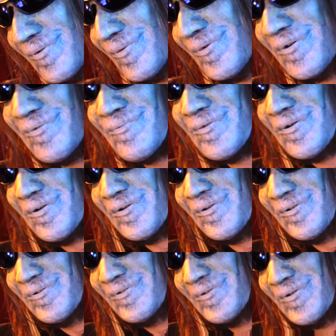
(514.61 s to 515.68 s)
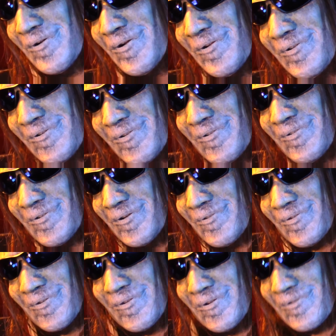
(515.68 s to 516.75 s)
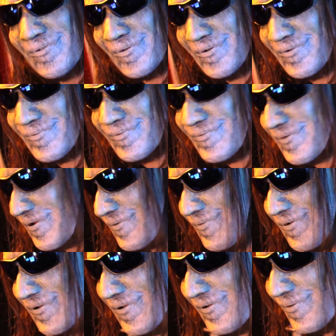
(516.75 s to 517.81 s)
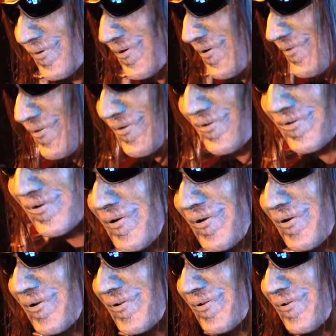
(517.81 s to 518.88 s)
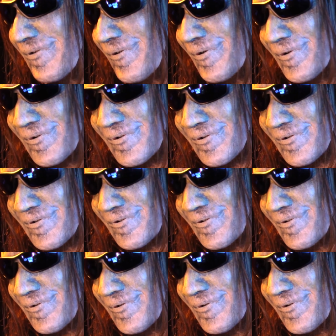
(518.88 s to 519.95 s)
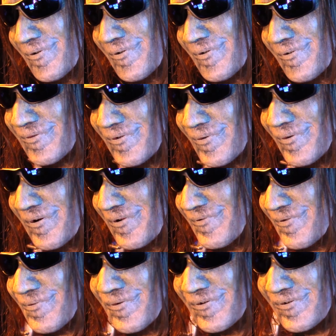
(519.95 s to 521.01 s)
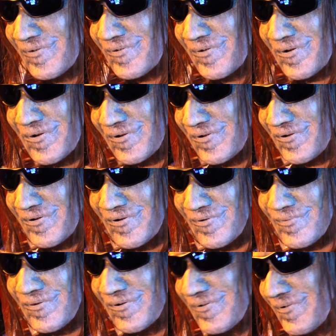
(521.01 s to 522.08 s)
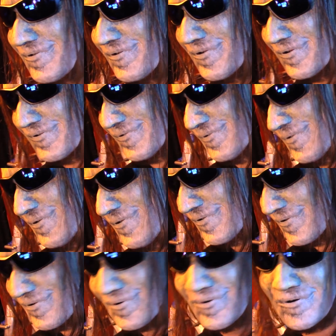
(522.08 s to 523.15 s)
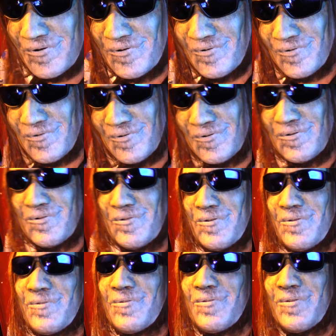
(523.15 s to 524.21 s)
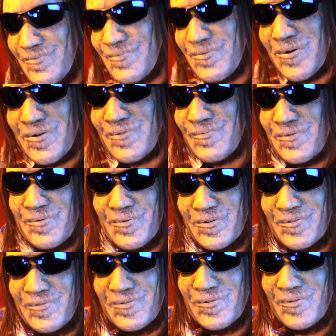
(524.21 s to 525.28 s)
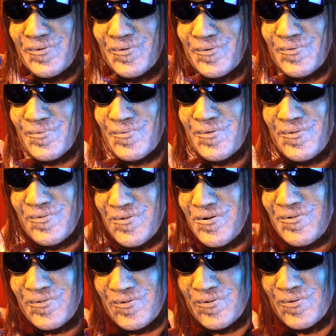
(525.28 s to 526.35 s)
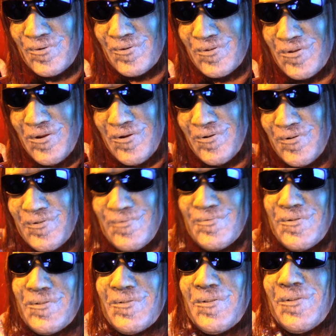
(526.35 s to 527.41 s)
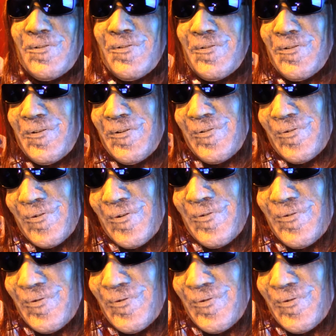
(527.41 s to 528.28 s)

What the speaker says: One of my ideas after that trip, maybe whenever I get older or whatever position I end up in the next 20 or 30 years, part of me wants to move out to the area in Montana that I drove